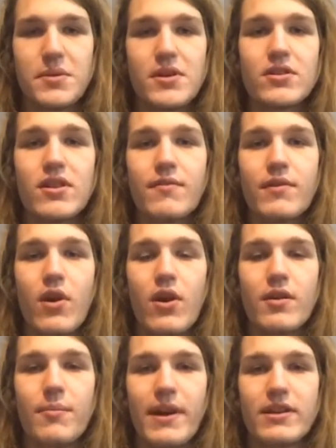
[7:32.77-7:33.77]
Especially if you
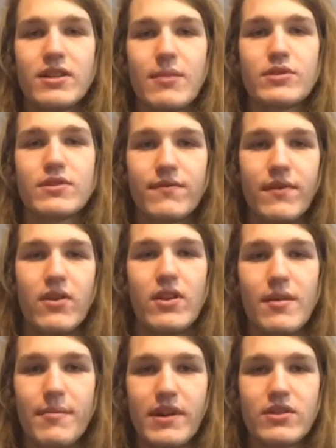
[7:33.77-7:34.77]
go to a bike shop, just feel
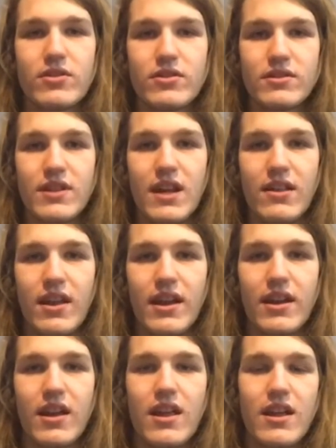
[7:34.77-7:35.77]
it and make sure it's not
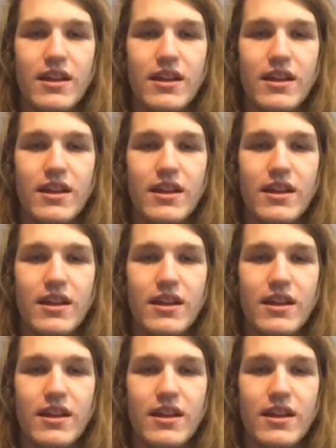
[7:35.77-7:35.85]
like